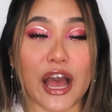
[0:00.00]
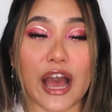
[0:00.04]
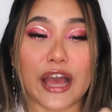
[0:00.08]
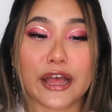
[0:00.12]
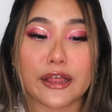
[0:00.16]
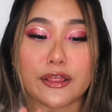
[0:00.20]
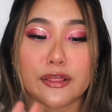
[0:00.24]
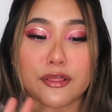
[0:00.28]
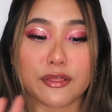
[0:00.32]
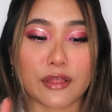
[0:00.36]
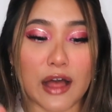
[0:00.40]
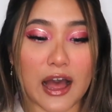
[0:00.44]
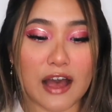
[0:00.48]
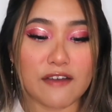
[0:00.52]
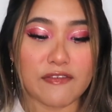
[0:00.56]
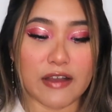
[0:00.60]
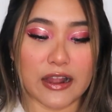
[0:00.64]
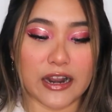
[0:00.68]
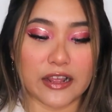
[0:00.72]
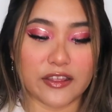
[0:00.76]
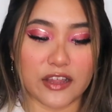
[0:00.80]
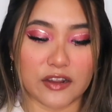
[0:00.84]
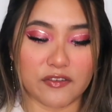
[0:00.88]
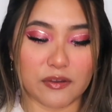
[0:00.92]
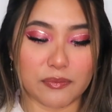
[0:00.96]
I love
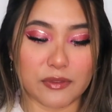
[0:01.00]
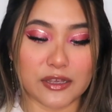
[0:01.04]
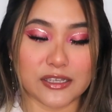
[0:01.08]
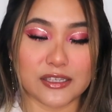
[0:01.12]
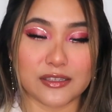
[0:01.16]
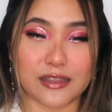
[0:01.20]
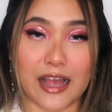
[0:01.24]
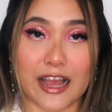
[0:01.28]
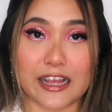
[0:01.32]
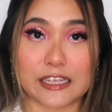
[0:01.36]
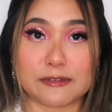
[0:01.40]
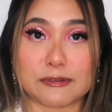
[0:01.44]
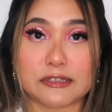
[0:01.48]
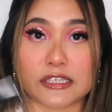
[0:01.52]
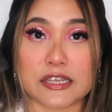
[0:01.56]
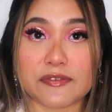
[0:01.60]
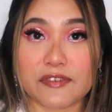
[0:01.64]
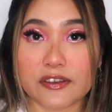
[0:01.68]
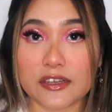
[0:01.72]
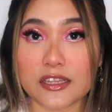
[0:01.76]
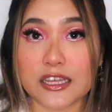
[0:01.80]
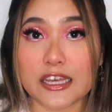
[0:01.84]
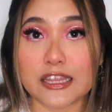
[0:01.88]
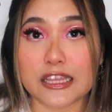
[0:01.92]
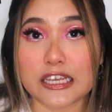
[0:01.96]
anything from this line,
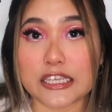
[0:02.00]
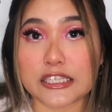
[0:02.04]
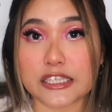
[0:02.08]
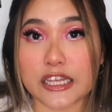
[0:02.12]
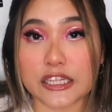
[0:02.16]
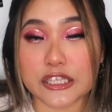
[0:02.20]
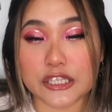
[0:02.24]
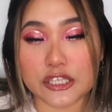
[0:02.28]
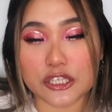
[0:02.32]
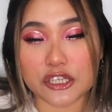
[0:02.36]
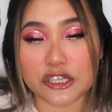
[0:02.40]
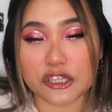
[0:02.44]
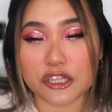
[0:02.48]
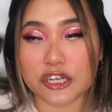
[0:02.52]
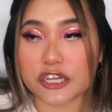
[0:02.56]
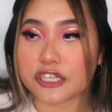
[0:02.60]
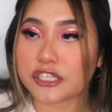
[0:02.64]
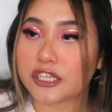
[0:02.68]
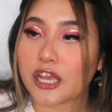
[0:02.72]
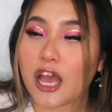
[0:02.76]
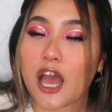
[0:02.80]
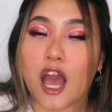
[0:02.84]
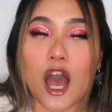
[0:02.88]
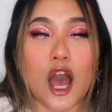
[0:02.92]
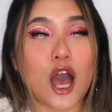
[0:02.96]
specifically these concealers.